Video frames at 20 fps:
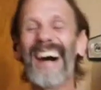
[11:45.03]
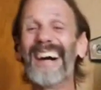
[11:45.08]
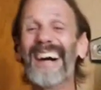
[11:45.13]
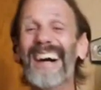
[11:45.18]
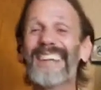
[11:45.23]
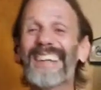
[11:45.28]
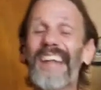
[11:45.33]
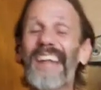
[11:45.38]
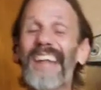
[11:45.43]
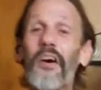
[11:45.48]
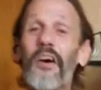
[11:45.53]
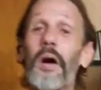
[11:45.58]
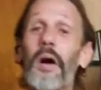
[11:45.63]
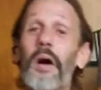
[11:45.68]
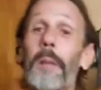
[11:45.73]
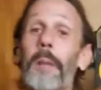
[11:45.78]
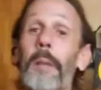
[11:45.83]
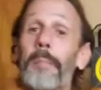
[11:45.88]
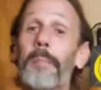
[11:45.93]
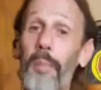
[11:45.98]

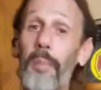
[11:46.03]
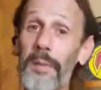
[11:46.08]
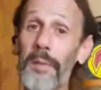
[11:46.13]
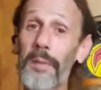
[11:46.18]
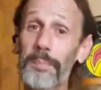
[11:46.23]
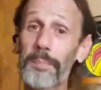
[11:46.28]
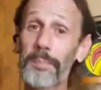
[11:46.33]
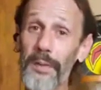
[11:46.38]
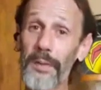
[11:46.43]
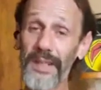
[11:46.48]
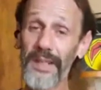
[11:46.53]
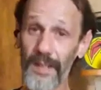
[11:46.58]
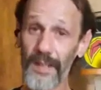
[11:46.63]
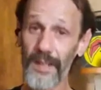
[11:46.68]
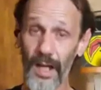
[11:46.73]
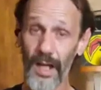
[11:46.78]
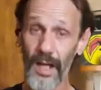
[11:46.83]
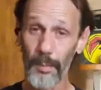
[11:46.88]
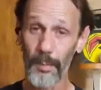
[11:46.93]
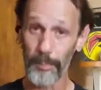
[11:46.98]
Now, my point
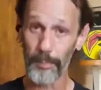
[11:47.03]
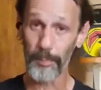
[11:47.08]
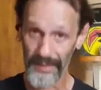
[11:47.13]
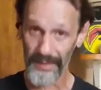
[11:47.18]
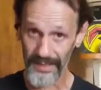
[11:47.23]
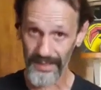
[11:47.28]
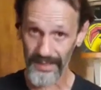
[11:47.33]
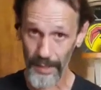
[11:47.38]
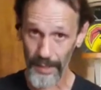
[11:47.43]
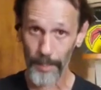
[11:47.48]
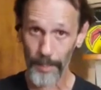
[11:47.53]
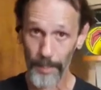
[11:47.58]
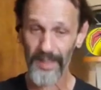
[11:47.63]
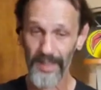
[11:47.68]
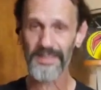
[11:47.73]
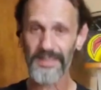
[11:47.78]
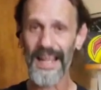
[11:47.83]
bringing it up